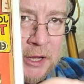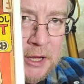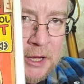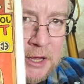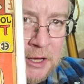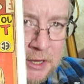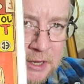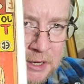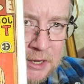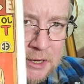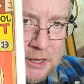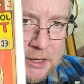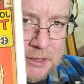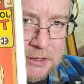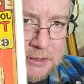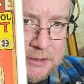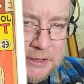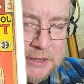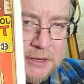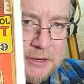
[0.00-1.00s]
it
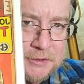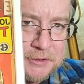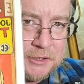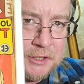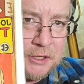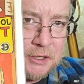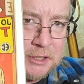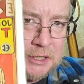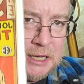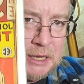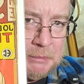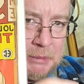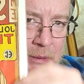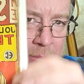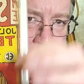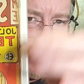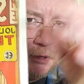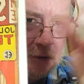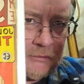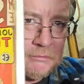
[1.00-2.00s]
and, it's going to keep my
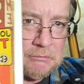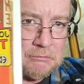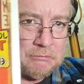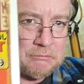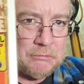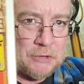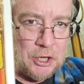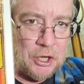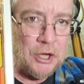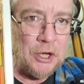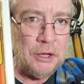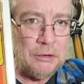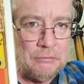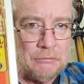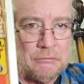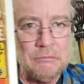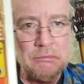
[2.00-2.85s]
book good,